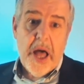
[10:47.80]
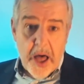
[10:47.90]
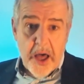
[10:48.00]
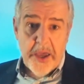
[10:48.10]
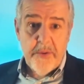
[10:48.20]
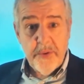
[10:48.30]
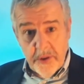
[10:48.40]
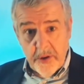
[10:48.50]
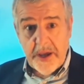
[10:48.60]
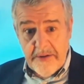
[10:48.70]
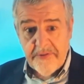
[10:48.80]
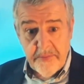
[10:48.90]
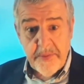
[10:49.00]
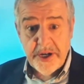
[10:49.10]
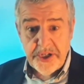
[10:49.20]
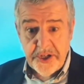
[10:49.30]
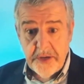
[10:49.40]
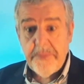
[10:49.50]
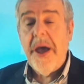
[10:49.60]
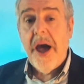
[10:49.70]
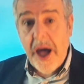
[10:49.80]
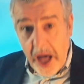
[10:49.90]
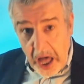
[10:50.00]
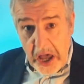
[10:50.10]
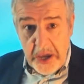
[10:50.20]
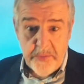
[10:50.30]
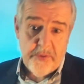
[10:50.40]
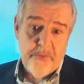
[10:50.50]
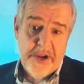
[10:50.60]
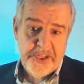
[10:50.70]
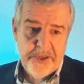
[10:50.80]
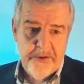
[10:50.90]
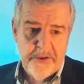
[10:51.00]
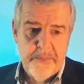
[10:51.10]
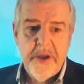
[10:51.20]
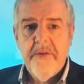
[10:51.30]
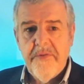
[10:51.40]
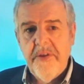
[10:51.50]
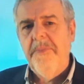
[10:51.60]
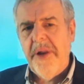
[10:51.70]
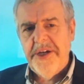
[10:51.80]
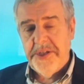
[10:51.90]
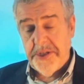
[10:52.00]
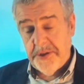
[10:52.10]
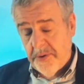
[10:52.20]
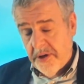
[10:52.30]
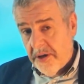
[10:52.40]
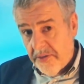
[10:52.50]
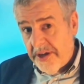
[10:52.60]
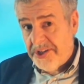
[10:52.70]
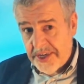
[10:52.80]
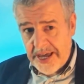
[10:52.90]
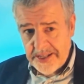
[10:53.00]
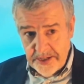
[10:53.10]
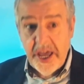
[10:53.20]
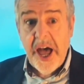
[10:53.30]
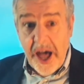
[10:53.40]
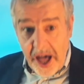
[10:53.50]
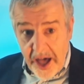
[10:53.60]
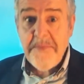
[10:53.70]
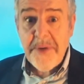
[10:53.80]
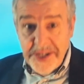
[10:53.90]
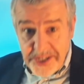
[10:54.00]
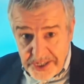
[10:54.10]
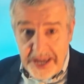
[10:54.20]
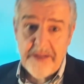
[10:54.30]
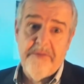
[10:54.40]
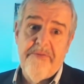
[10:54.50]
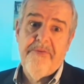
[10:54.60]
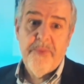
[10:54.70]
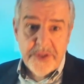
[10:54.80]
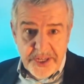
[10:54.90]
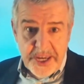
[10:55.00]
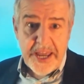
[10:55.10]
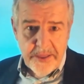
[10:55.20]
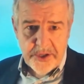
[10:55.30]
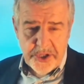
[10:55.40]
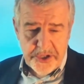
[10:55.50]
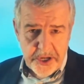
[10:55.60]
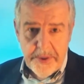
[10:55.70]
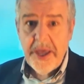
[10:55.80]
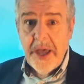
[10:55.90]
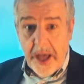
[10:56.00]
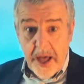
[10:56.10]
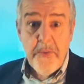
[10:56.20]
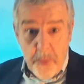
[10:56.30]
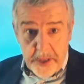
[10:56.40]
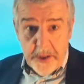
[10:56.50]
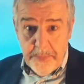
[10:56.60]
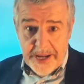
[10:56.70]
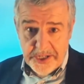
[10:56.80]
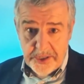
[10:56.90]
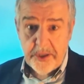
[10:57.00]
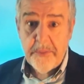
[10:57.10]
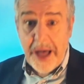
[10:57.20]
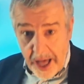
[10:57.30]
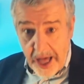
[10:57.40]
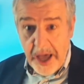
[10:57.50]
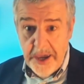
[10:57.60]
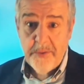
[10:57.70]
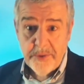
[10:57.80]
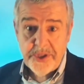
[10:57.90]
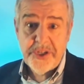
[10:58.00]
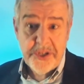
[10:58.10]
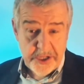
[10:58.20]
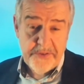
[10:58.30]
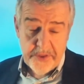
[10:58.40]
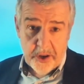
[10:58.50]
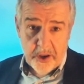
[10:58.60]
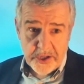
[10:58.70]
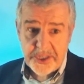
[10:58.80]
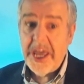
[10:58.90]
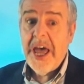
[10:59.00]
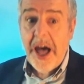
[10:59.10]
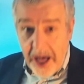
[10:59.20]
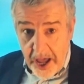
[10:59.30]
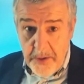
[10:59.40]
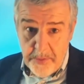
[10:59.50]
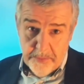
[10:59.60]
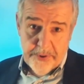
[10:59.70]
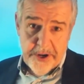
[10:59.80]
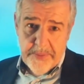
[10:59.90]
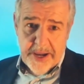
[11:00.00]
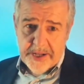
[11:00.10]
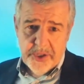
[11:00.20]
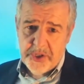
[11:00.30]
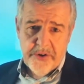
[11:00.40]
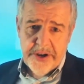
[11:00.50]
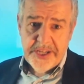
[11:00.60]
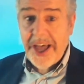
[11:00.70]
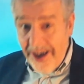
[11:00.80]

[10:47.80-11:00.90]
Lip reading: I will look after my sheep. I will rescue them from the places where they're scattered. I myself will tend the sheep. I will pasture them. I will search for the lost. I will bring back the strays.